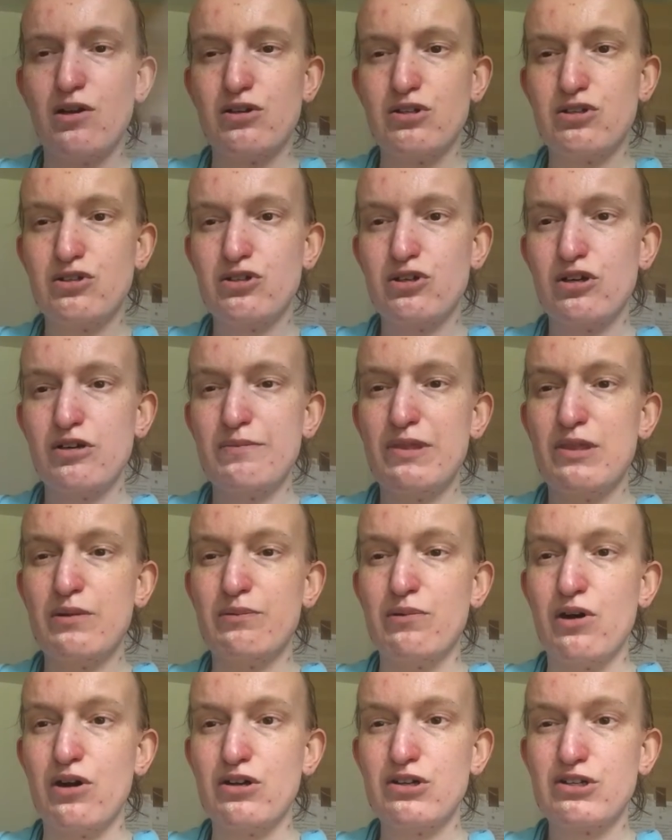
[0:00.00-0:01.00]
chuck them in the
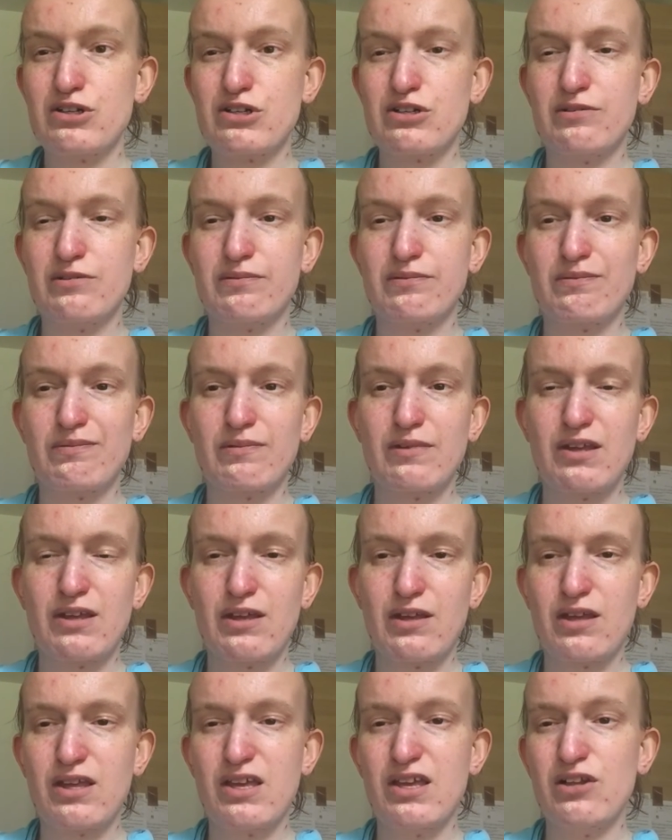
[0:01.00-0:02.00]
wash,
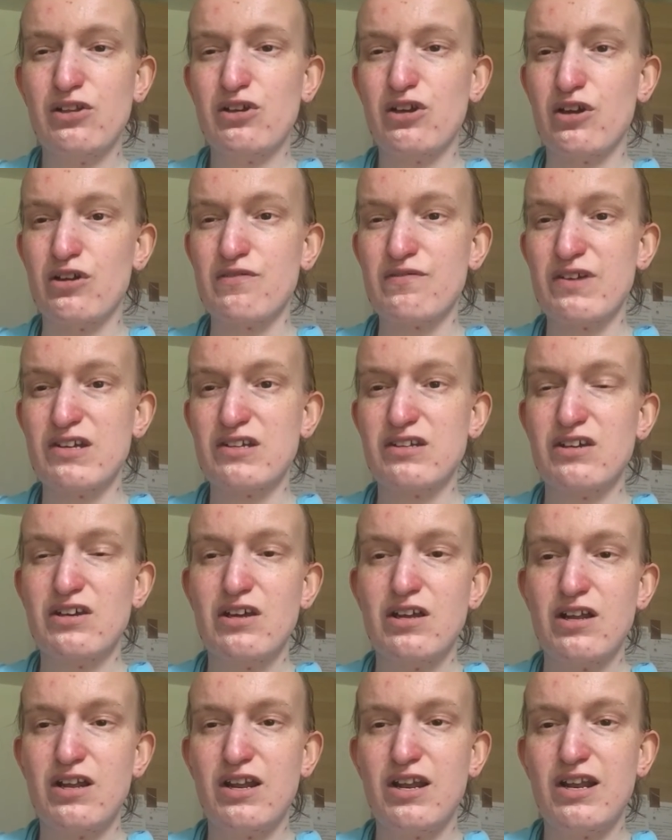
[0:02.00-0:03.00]
kill COVID,
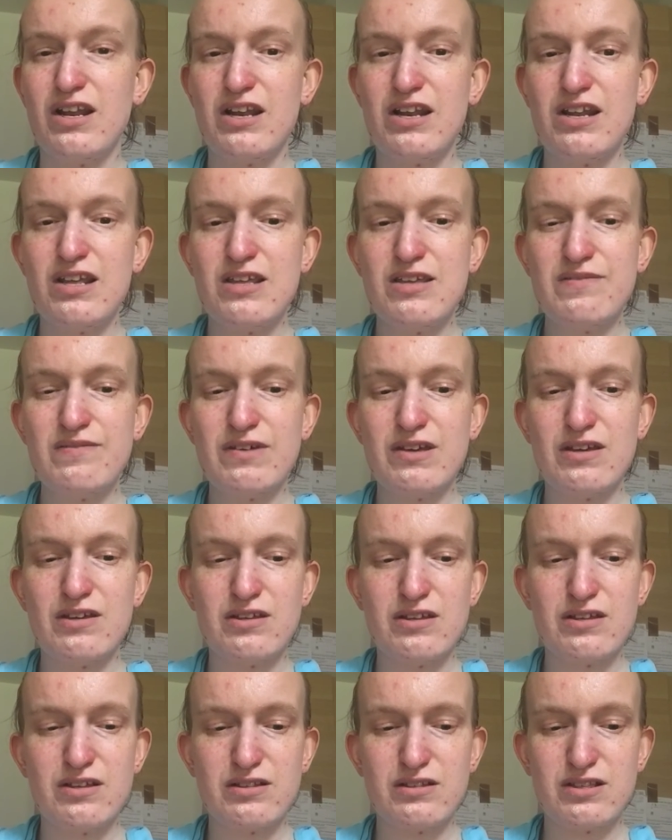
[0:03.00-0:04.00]
leave it
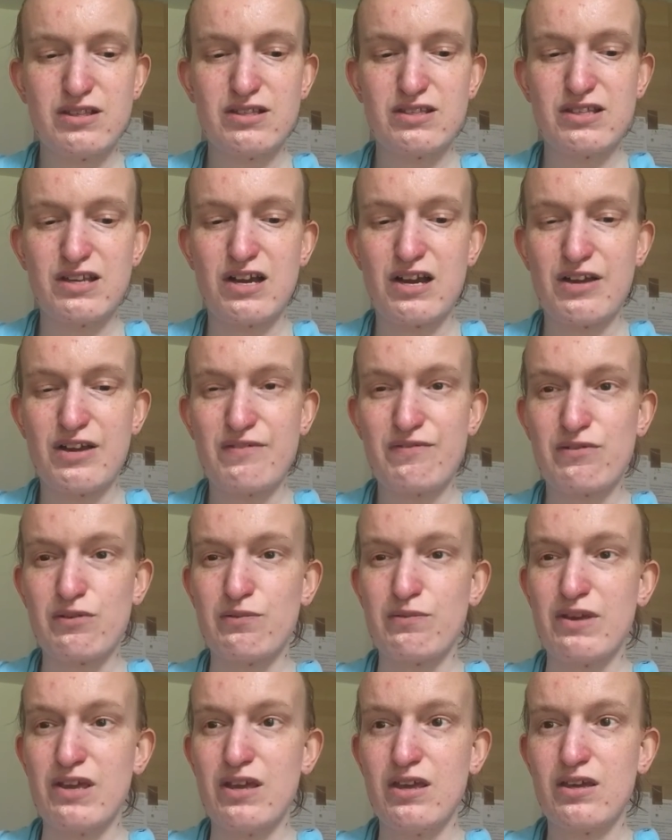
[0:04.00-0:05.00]
to the side for a
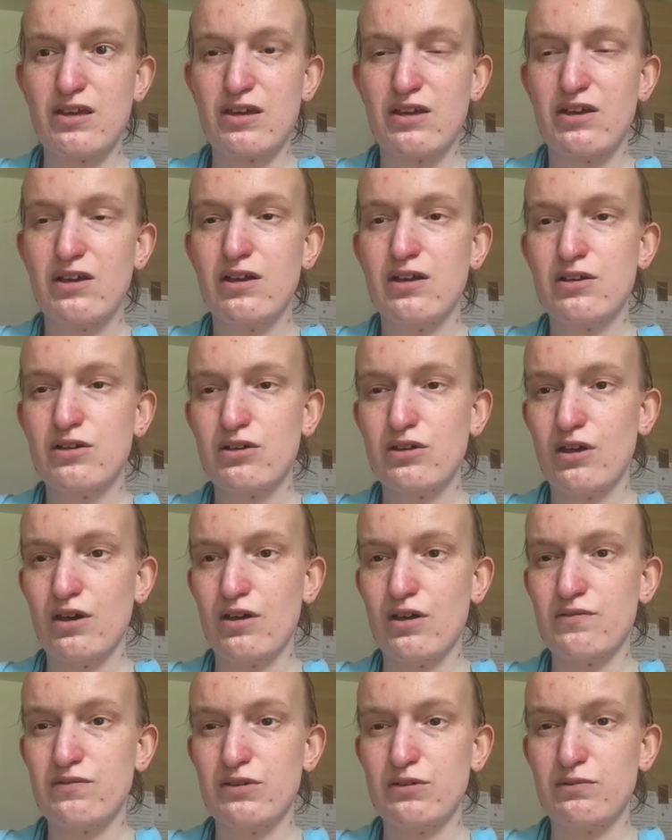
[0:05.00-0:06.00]
week,
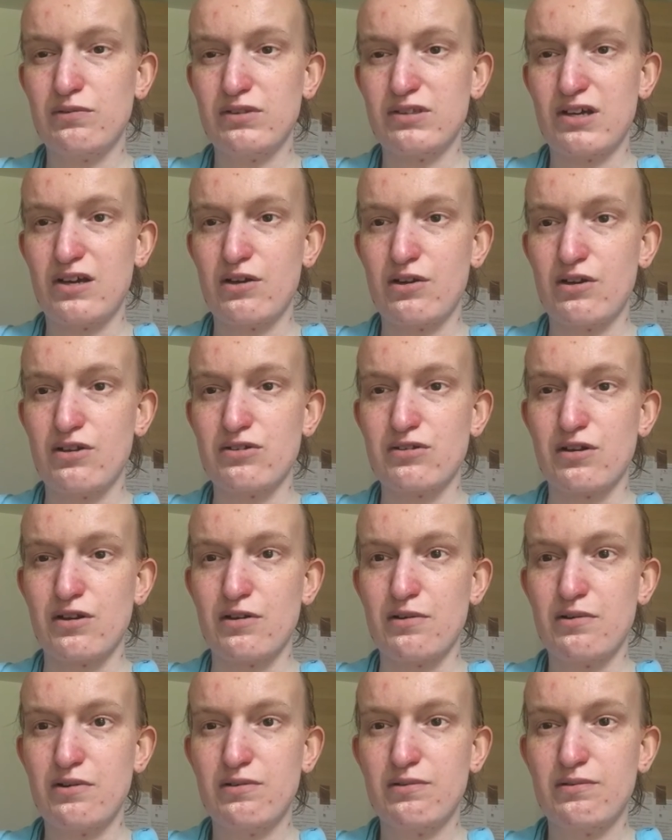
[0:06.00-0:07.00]
COVID will die on its
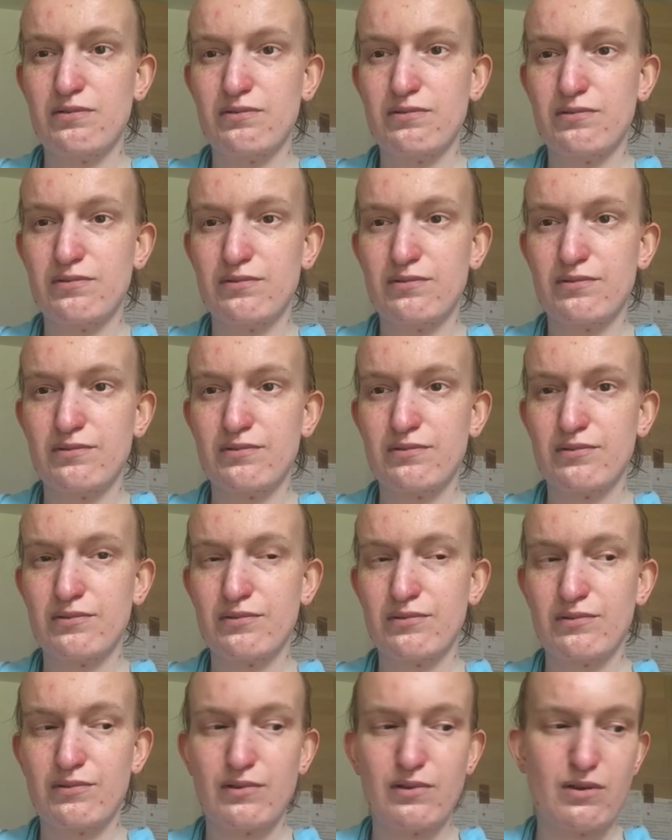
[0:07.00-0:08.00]
own.
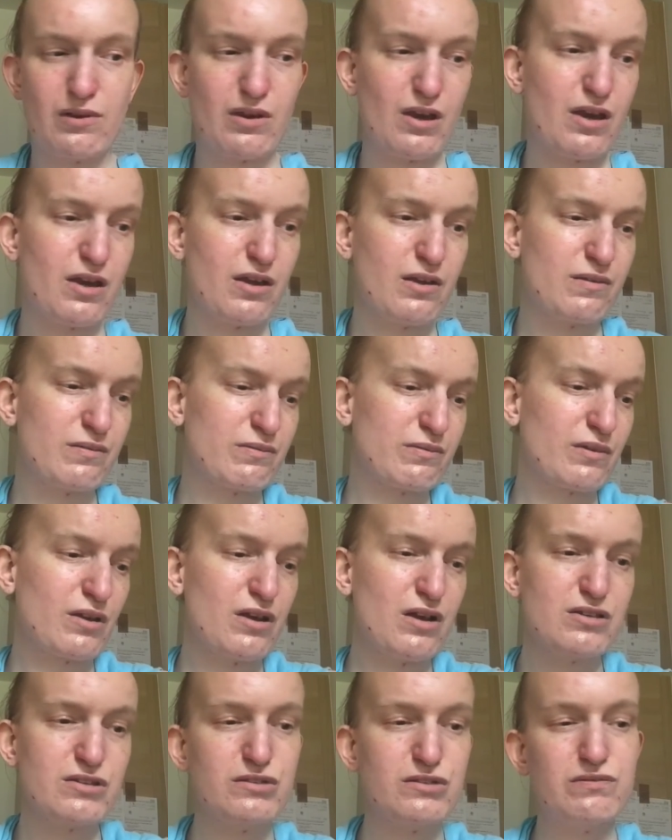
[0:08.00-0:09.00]
Okay,
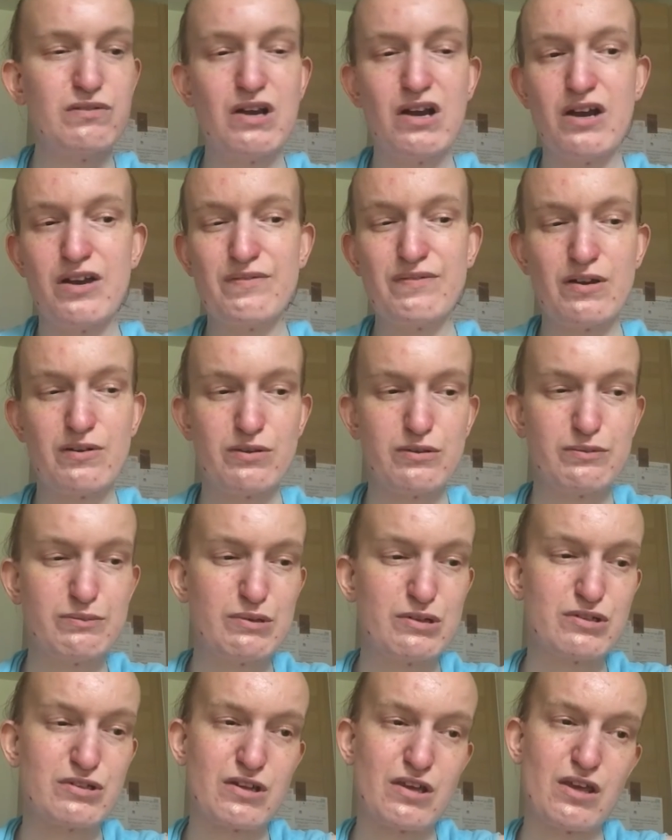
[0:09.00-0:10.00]
can't survive out the
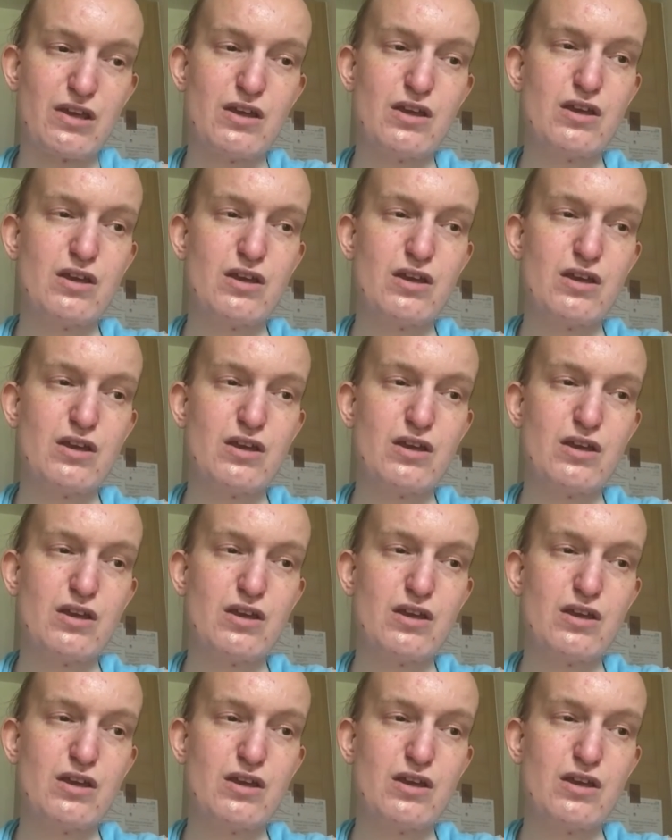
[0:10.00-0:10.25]
body